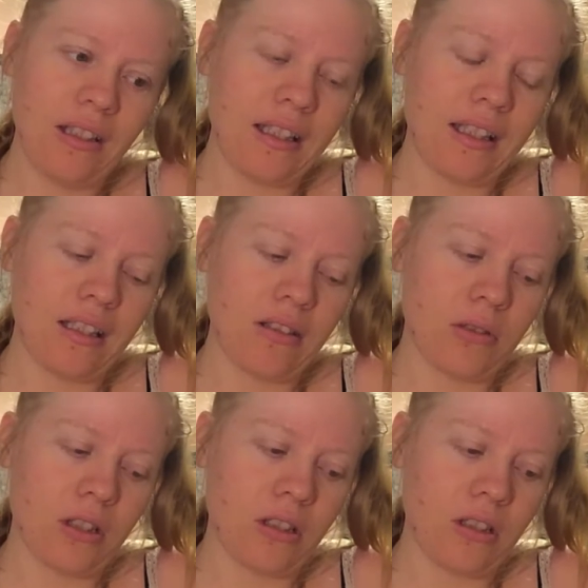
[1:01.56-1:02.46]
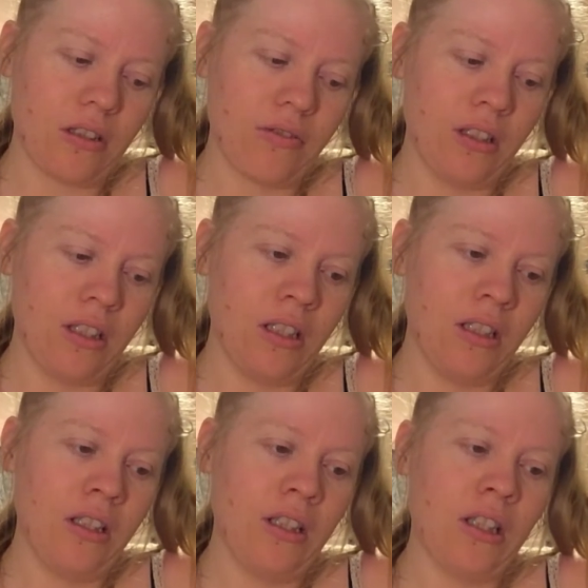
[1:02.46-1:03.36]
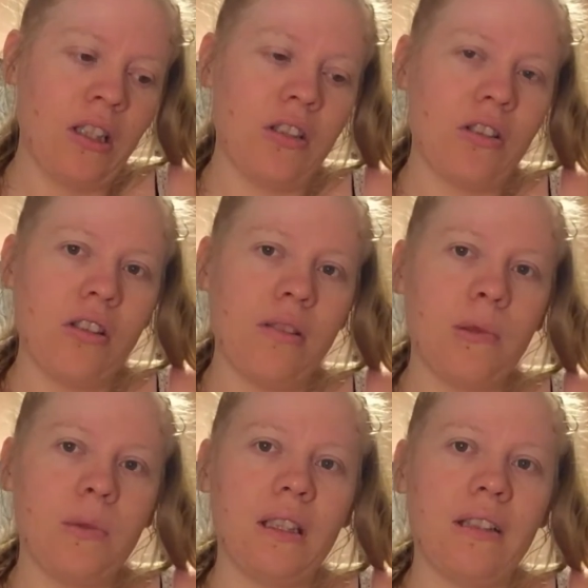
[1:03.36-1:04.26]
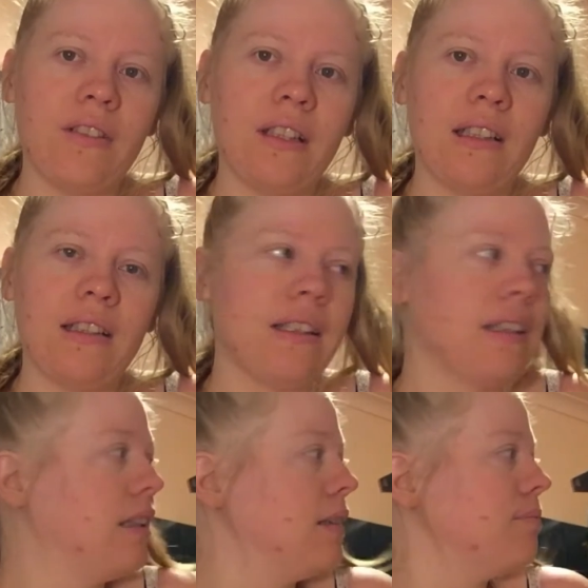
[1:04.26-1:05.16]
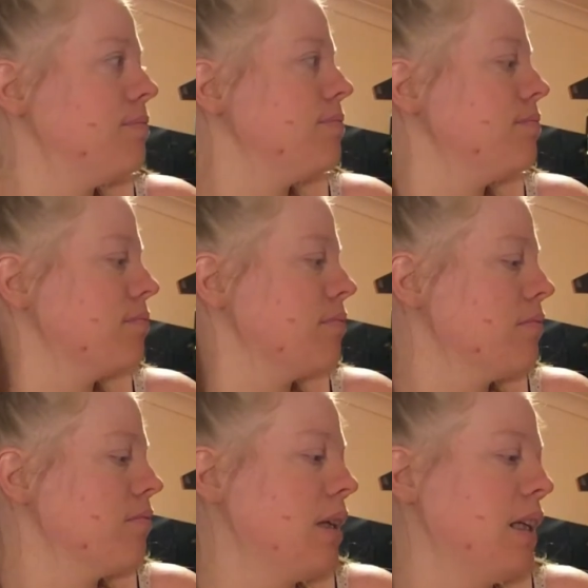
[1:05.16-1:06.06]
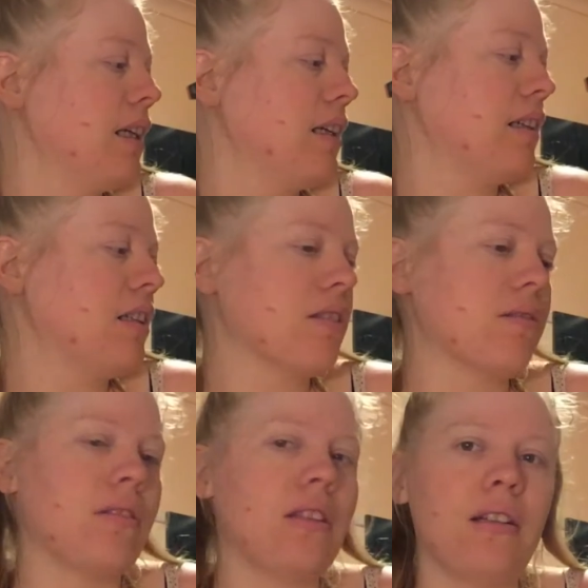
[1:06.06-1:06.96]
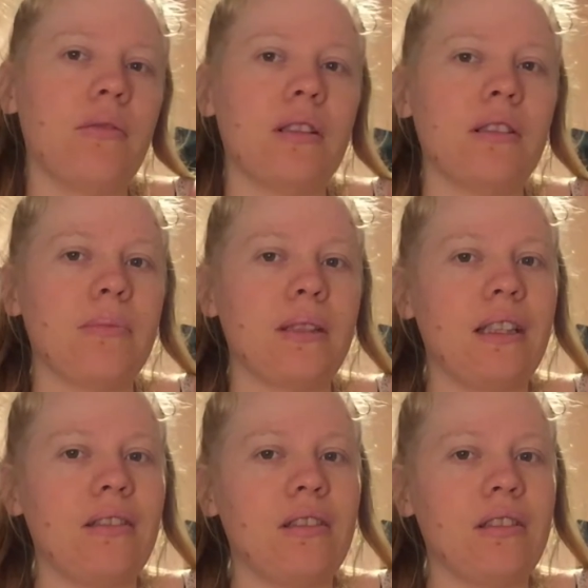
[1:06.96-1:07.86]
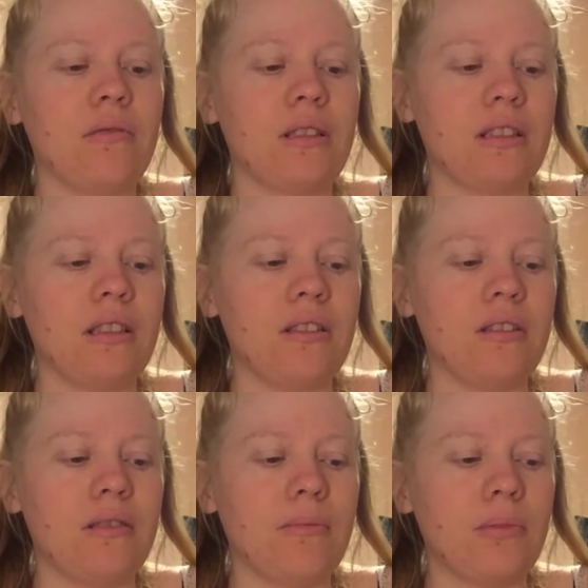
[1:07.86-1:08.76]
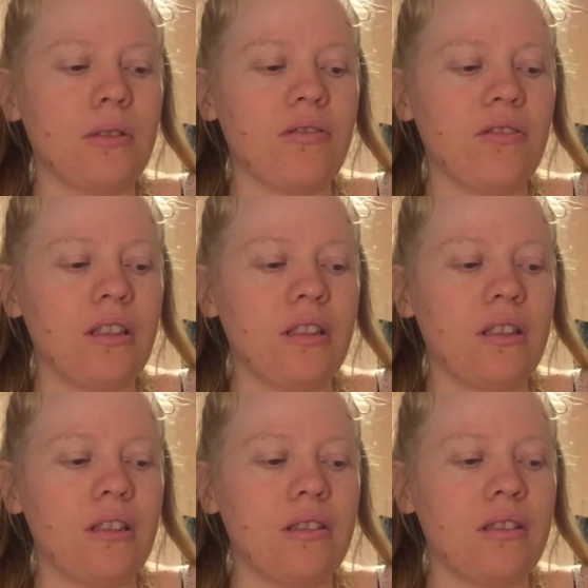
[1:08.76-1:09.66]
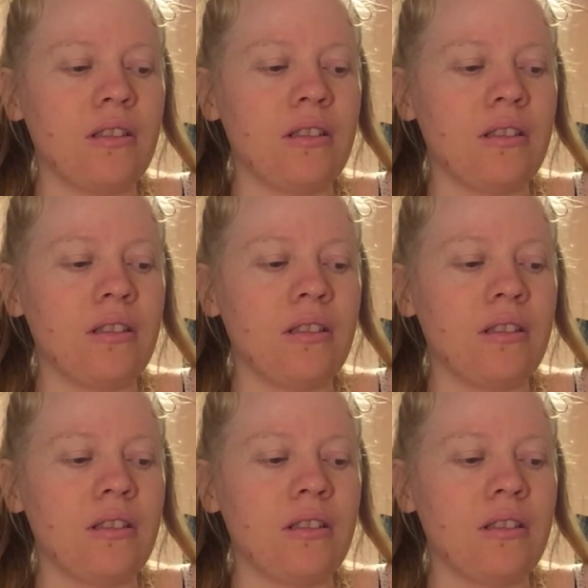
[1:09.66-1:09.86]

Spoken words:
I tend to watch a lot of YouTube or whatever. But yeah, I wanted to bring you along whilst I do some book photos